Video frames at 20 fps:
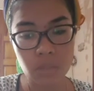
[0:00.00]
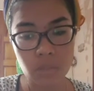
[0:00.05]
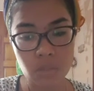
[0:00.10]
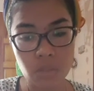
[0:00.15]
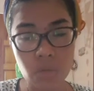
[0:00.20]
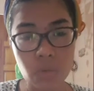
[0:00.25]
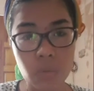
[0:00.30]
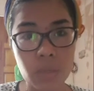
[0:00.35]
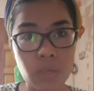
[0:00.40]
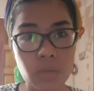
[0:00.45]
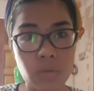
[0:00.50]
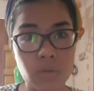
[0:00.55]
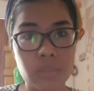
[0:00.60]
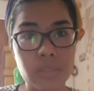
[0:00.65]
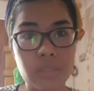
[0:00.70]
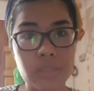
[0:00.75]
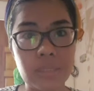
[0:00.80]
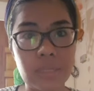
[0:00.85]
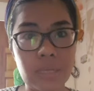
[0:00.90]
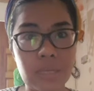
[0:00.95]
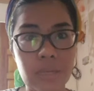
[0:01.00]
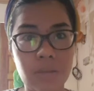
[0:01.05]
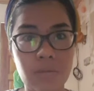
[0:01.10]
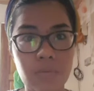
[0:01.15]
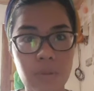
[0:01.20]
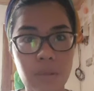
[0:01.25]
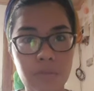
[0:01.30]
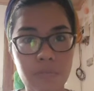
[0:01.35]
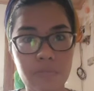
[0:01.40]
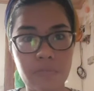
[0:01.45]
doing your skin
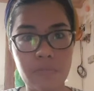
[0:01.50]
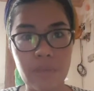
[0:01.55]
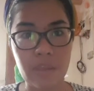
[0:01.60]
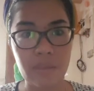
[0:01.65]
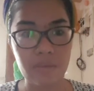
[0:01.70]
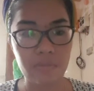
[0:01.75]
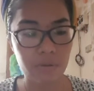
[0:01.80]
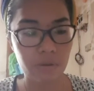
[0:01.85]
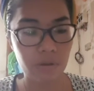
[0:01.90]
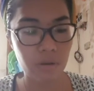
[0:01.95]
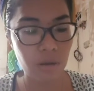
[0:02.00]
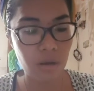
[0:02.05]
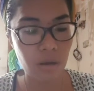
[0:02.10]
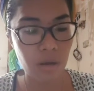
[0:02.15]
great favor.